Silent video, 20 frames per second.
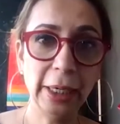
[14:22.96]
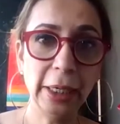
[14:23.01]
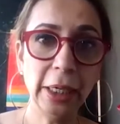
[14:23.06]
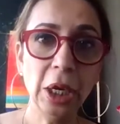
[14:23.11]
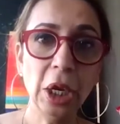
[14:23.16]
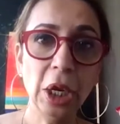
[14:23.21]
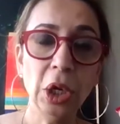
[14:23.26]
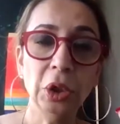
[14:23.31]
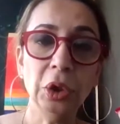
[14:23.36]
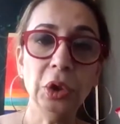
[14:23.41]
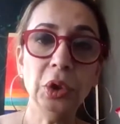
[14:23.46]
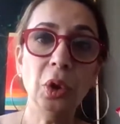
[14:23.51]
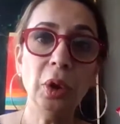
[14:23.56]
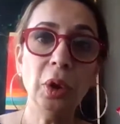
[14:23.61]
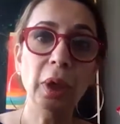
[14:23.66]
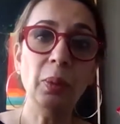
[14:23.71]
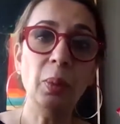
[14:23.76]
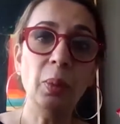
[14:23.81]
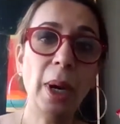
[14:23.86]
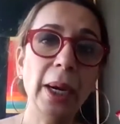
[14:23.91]
right?
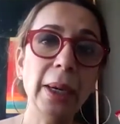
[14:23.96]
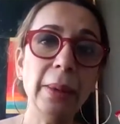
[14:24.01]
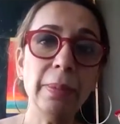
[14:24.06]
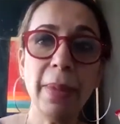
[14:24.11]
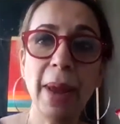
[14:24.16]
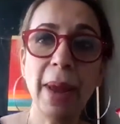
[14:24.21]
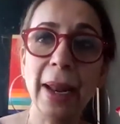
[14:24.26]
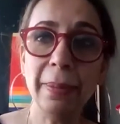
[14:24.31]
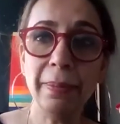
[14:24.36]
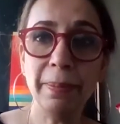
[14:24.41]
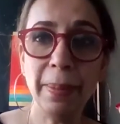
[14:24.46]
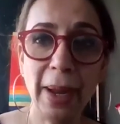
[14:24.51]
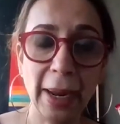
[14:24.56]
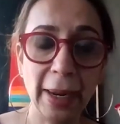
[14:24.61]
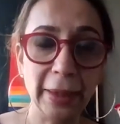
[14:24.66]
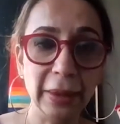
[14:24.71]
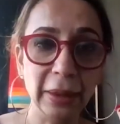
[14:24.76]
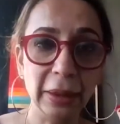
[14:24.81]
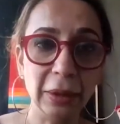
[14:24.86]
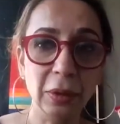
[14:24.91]
You're a exactly. one man
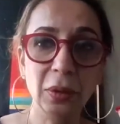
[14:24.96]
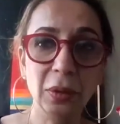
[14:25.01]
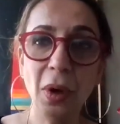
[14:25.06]
band.